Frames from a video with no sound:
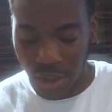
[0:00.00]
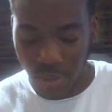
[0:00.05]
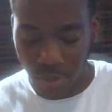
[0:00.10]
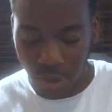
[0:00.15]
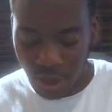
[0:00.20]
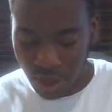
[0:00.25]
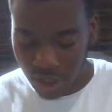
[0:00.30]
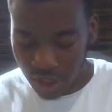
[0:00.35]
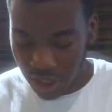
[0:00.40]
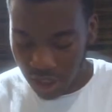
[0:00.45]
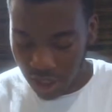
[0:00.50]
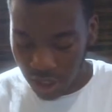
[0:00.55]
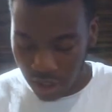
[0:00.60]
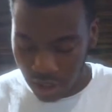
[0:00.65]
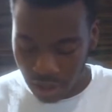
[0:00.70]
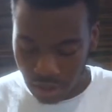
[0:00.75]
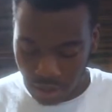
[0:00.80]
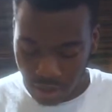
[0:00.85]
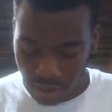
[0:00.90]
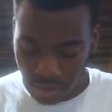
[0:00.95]
I put the
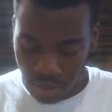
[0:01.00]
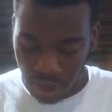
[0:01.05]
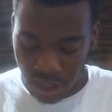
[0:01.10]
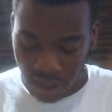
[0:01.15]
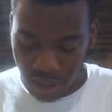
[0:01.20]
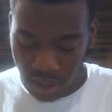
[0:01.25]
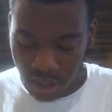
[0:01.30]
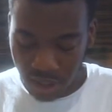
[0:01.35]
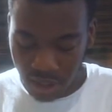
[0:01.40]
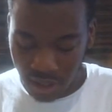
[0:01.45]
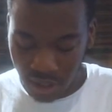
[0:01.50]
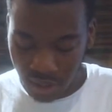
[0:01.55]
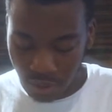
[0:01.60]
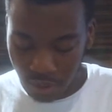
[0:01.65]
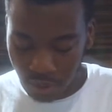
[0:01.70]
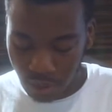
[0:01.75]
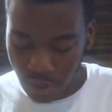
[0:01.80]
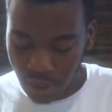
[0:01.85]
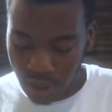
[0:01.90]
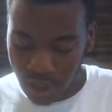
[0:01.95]
chicken pieces in the
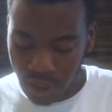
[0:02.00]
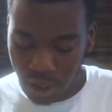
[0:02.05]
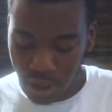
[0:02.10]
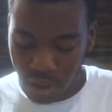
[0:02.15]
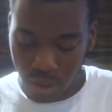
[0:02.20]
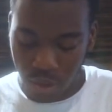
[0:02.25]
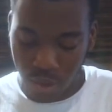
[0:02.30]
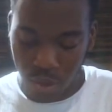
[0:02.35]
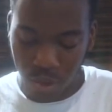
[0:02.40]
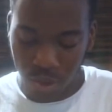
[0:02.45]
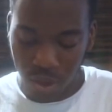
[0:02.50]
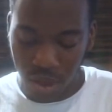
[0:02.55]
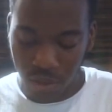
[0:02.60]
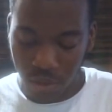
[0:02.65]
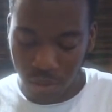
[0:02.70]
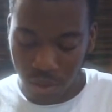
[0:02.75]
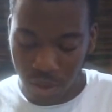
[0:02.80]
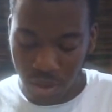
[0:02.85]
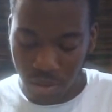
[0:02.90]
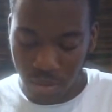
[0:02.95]
fridge to cool down
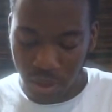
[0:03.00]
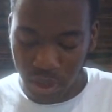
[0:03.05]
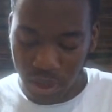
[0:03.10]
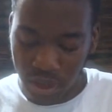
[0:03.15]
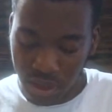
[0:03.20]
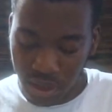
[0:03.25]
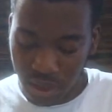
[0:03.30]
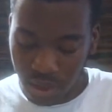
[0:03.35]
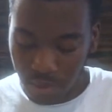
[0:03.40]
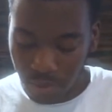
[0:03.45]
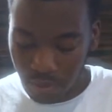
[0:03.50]
for a bit.